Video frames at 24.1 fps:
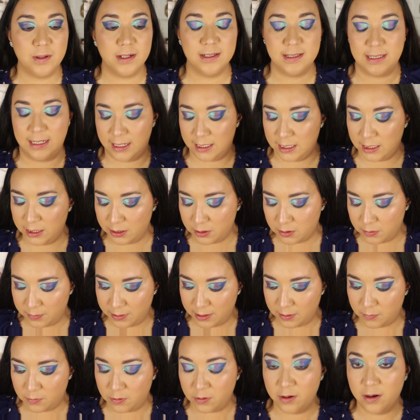to take a little
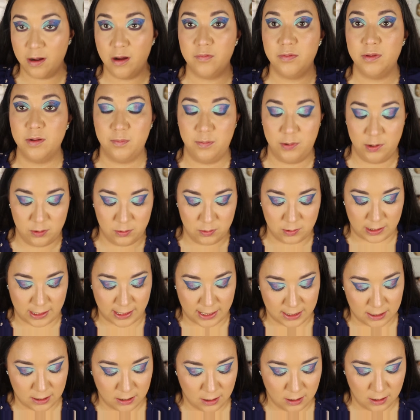bit more of the blue
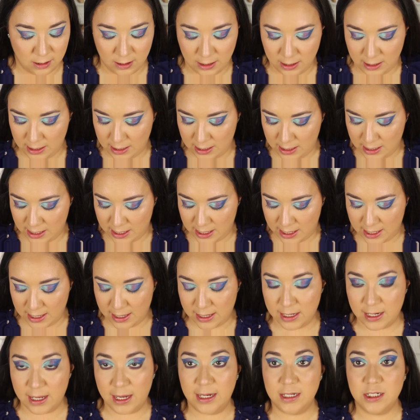liner.
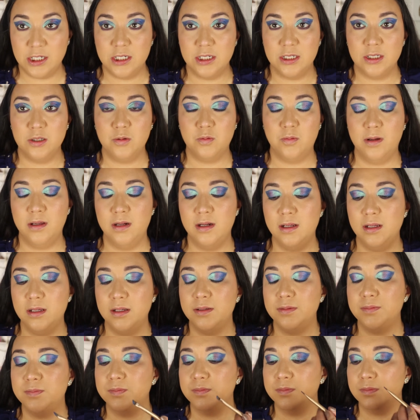And I just want
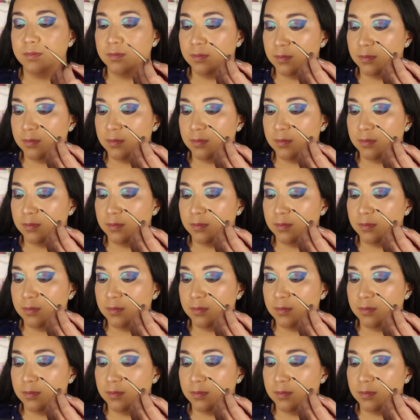to